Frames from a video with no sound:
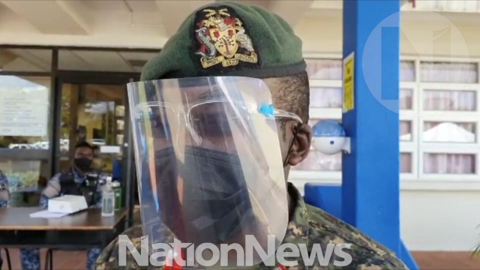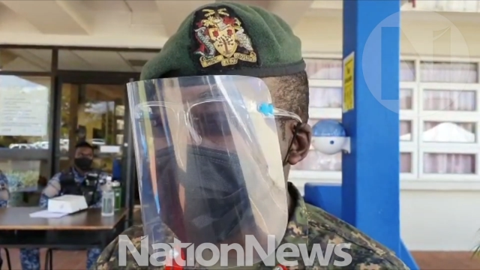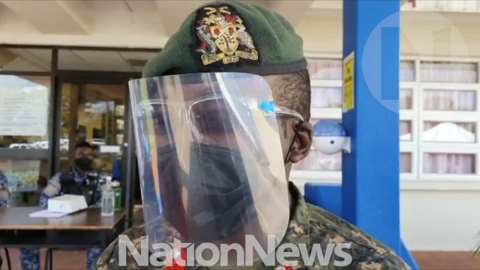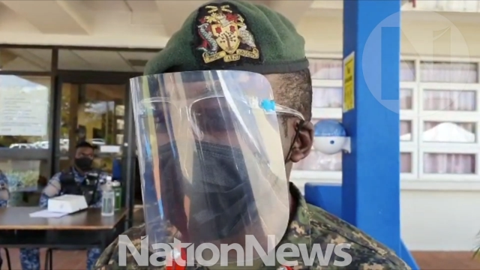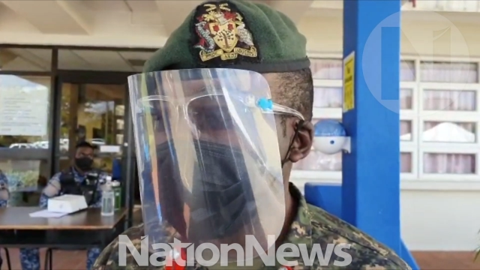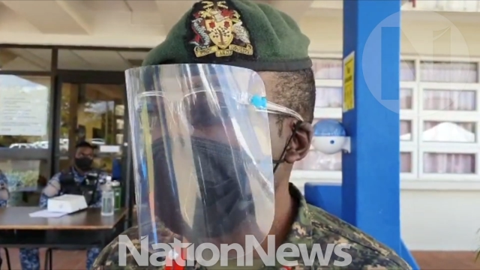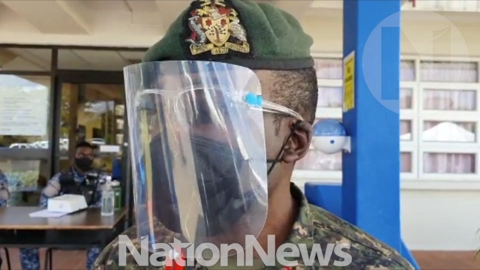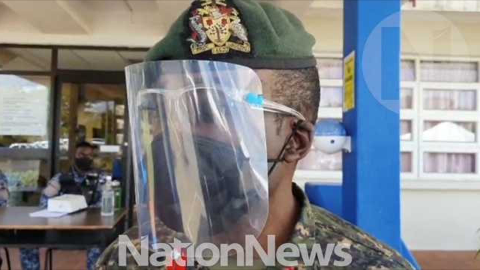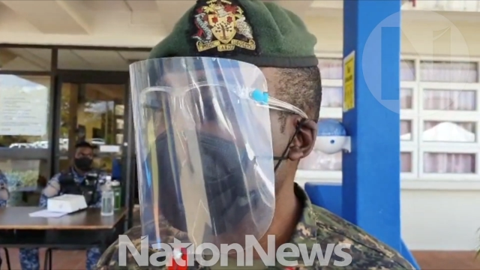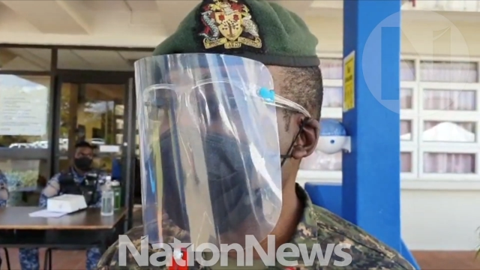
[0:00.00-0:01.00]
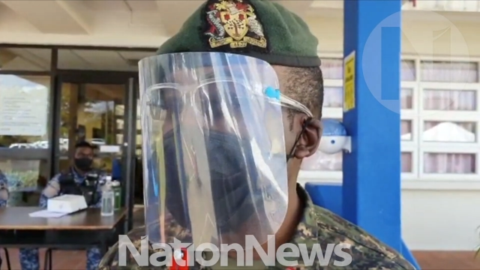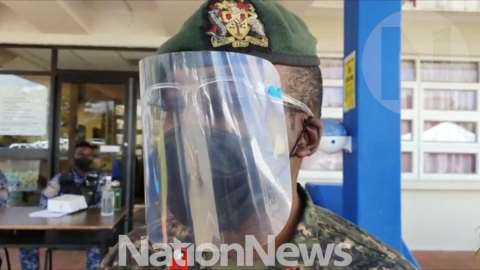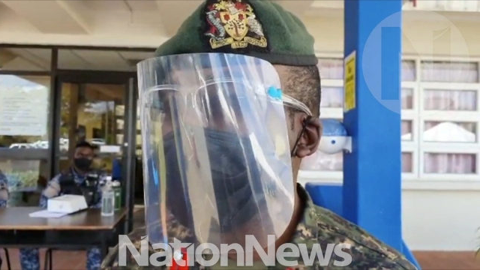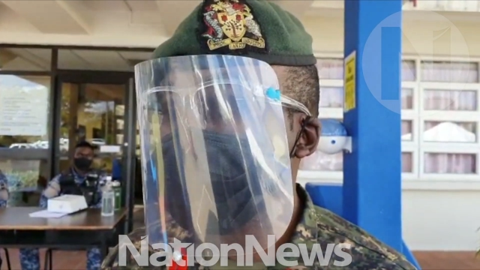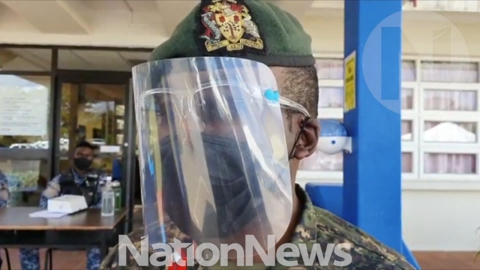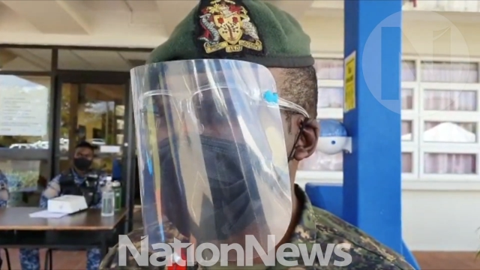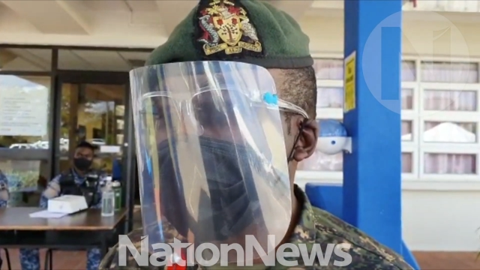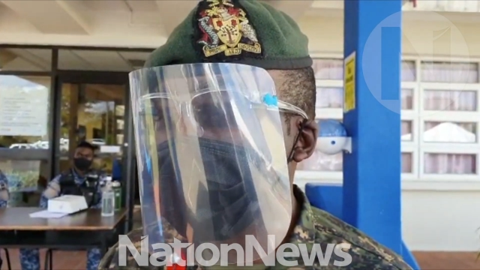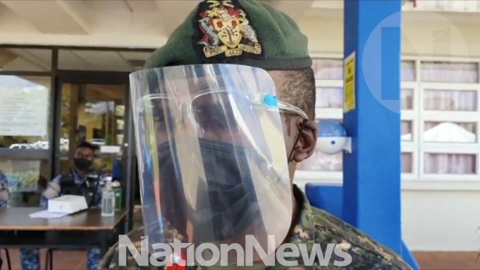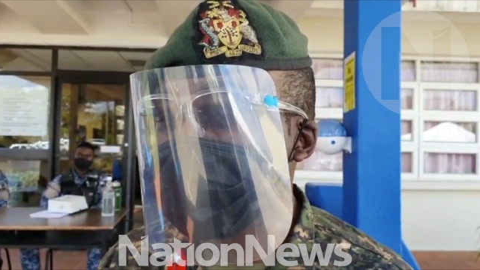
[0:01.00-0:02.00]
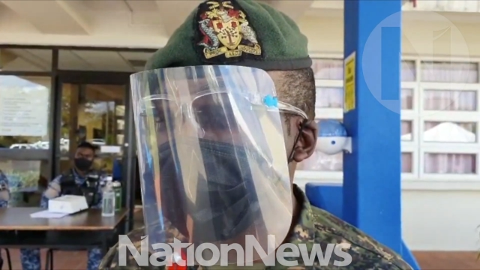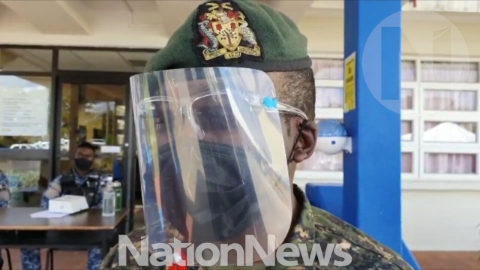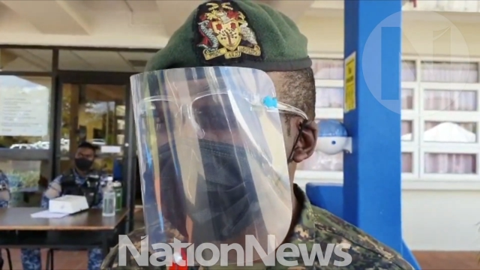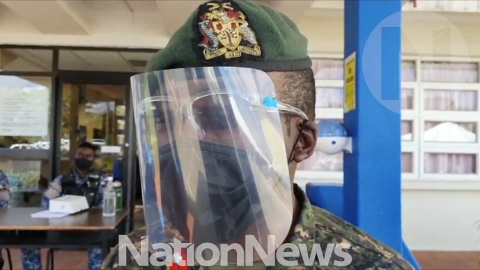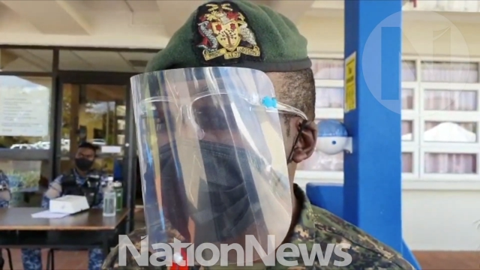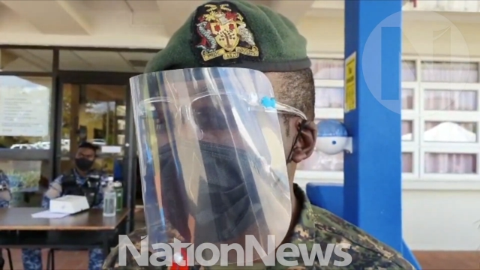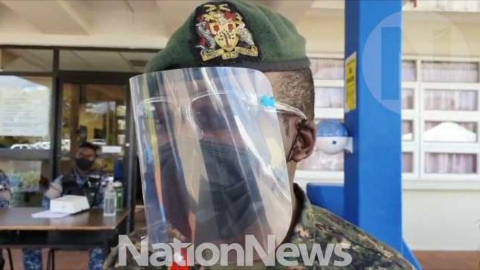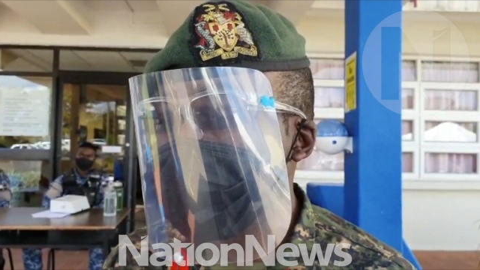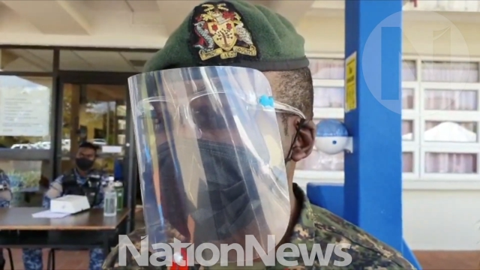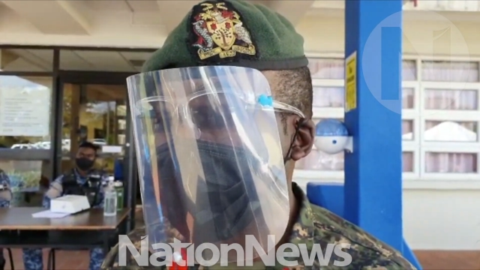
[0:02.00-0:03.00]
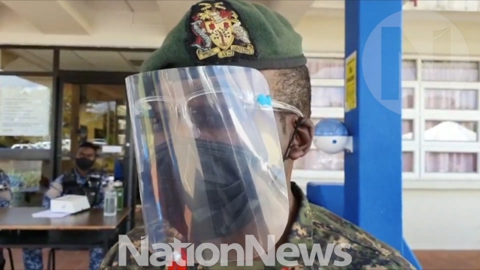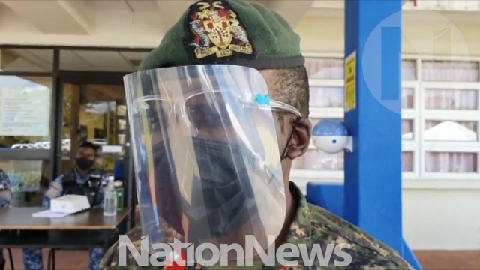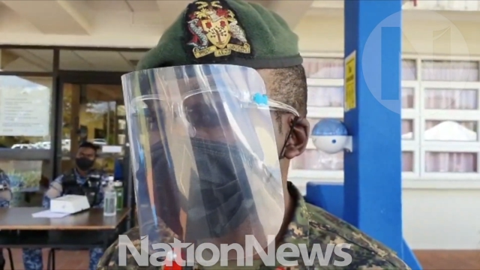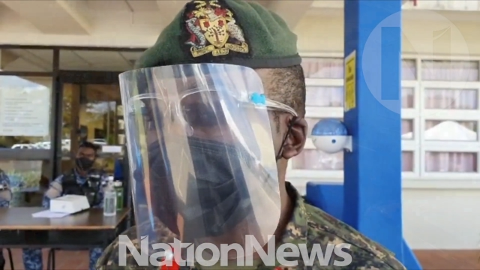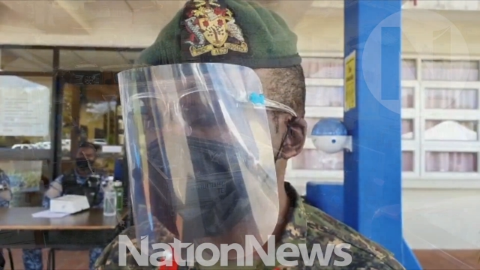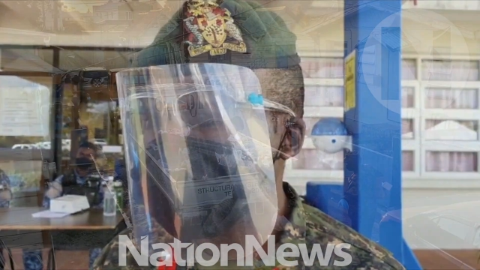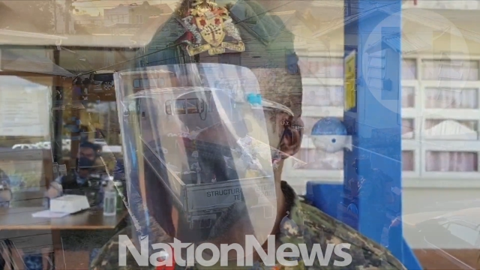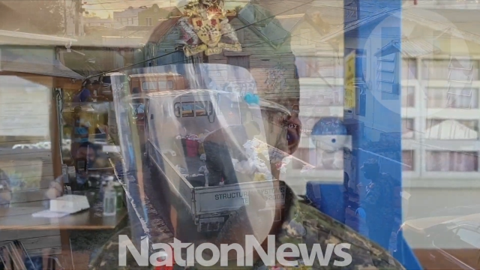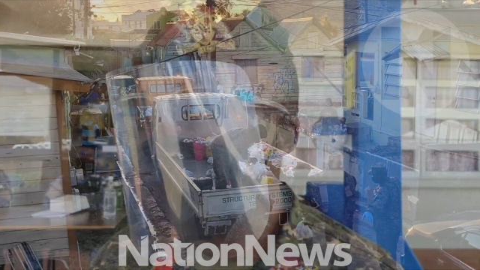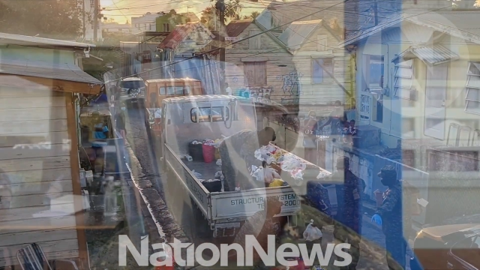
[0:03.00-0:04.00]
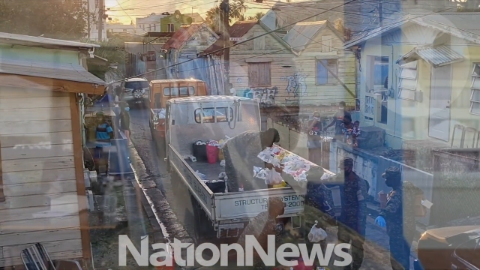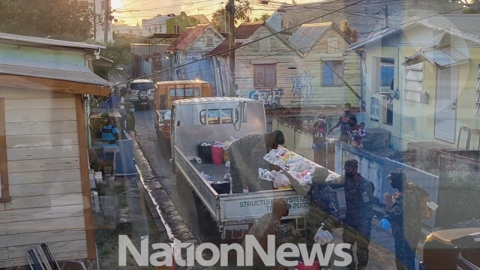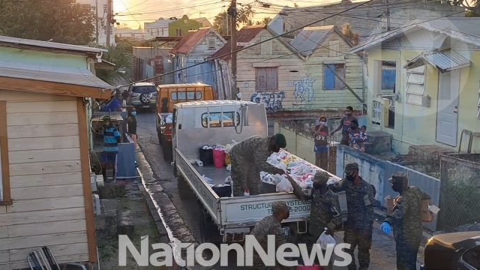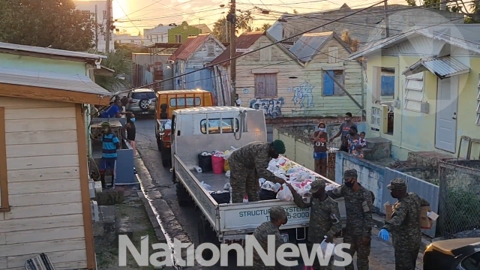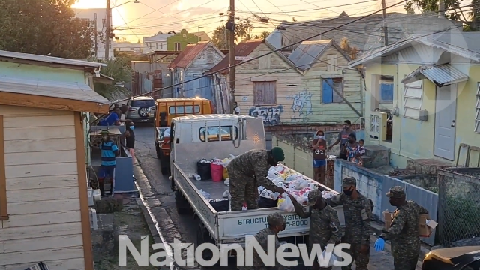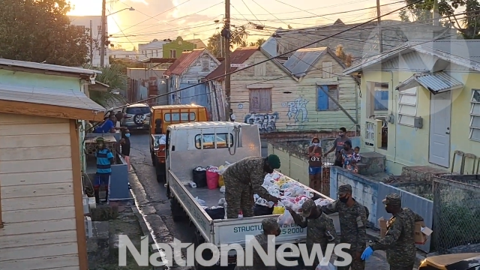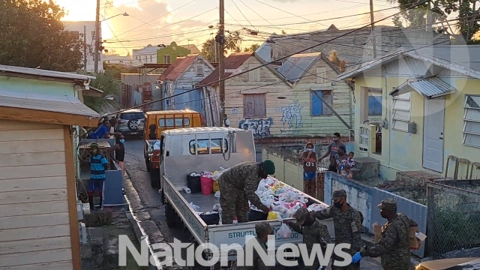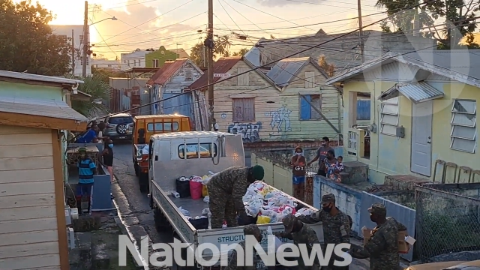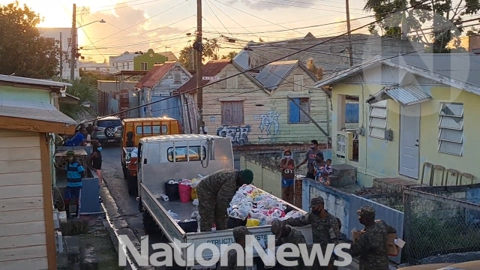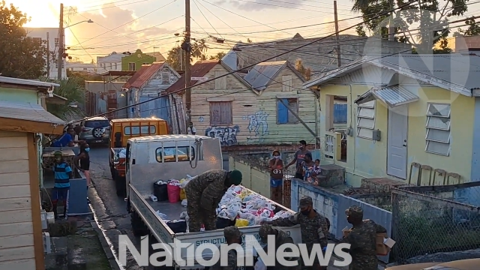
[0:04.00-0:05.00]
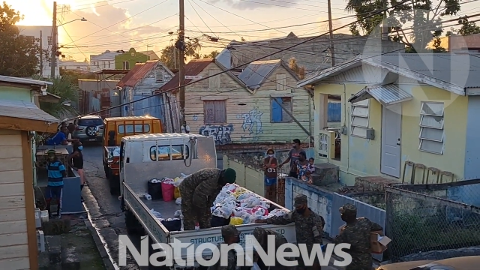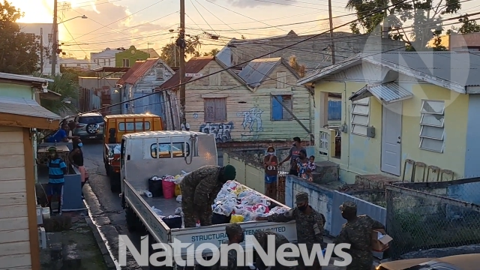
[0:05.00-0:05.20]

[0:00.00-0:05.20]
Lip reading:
No face is visible, so there are no lips to read.